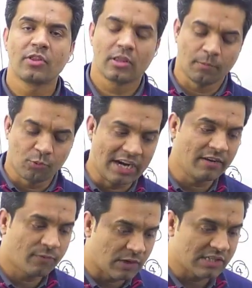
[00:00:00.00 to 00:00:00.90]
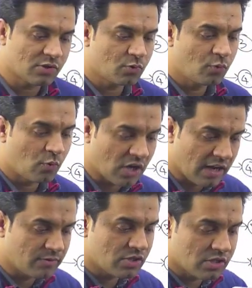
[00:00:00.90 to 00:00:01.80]
The point first, what
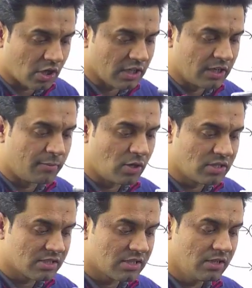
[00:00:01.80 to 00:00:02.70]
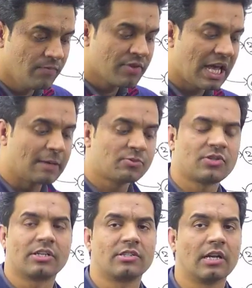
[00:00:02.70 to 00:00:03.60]
I was talking about is the
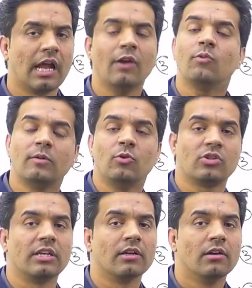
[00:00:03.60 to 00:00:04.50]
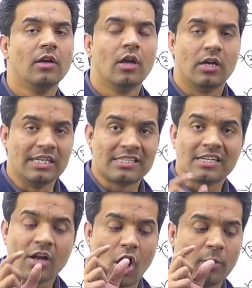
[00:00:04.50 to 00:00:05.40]
abstraction. And one more thing, it's
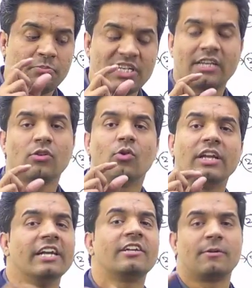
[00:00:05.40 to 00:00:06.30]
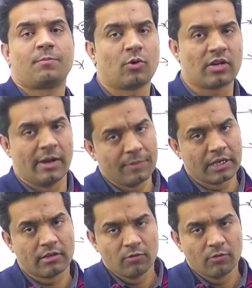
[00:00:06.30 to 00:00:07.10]
an object-oriented programming.